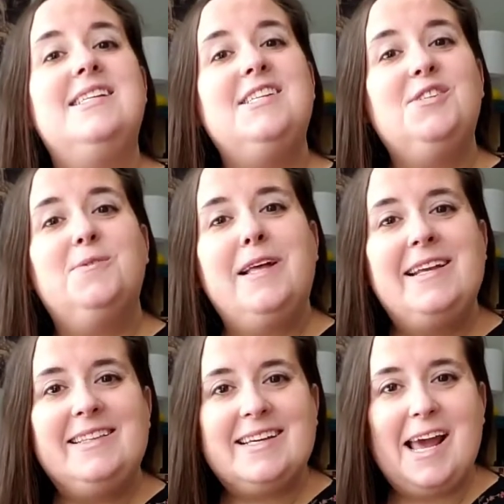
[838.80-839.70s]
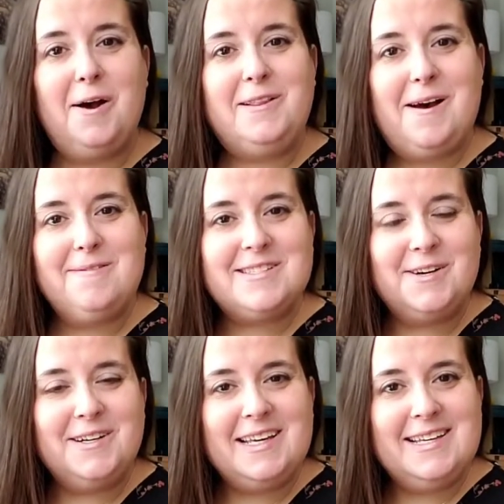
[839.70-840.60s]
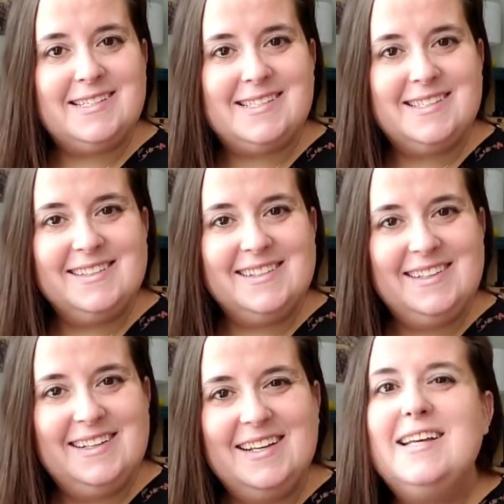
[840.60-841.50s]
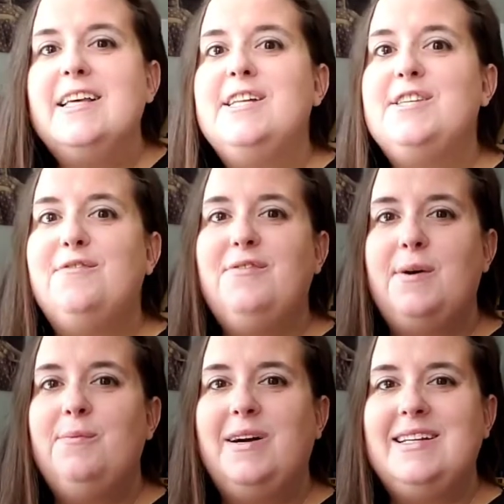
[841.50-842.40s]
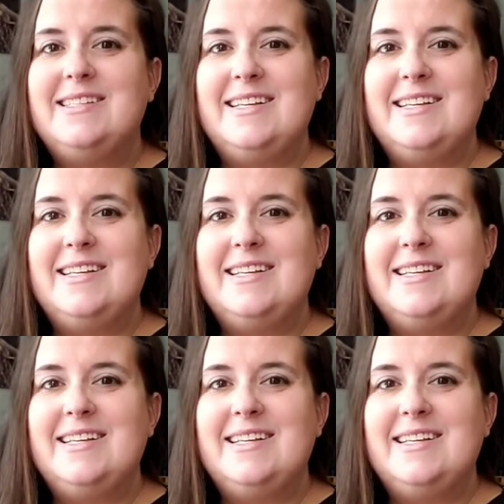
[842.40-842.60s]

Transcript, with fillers: Did you like the Cow Loves Cookies? That's a fun one,